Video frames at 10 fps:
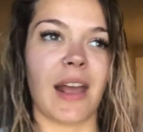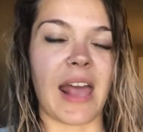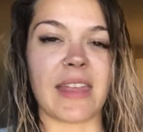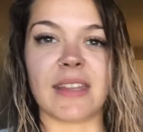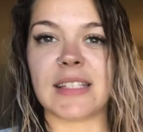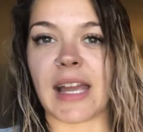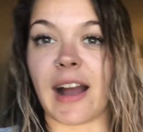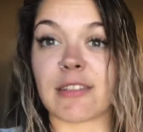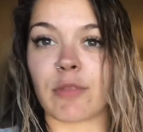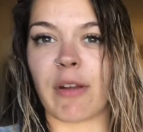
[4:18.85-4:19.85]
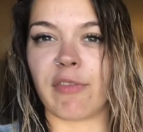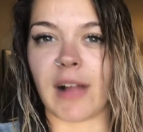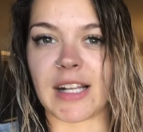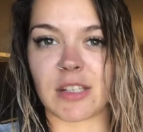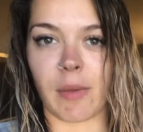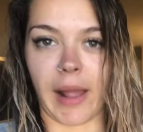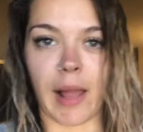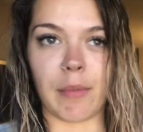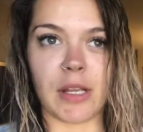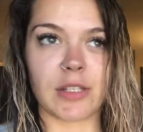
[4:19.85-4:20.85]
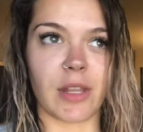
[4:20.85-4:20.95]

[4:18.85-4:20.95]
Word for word: And then the day after we fly to Miami,